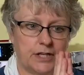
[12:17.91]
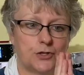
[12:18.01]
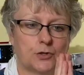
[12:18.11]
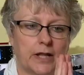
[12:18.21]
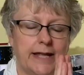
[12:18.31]

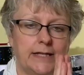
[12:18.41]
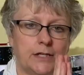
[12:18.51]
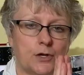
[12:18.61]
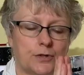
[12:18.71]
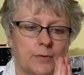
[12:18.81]
then you're
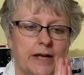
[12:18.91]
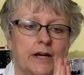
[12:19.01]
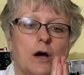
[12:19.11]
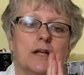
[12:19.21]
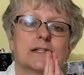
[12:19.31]
laying your
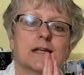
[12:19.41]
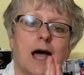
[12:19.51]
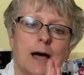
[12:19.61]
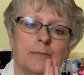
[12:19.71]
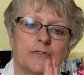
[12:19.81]
thread on
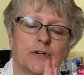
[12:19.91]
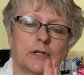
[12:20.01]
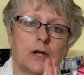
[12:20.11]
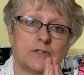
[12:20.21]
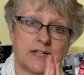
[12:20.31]
top of your
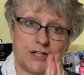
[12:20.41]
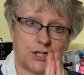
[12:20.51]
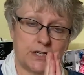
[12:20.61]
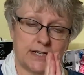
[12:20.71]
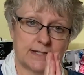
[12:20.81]
closed
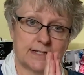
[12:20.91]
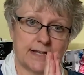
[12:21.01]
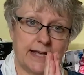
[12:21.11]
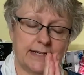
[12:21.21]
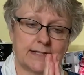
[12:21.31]
tension
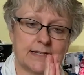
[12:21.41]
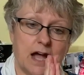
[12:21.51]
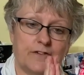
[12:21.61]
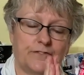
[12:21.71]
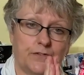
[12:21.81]
discs and it's
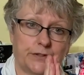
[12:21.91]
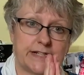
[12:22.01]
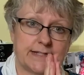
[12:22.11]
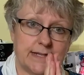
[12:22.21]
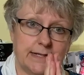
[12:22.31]
not
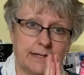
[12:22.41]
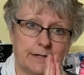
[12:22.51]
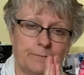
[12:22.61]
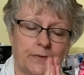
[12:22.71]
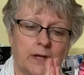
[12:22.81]
fully seated.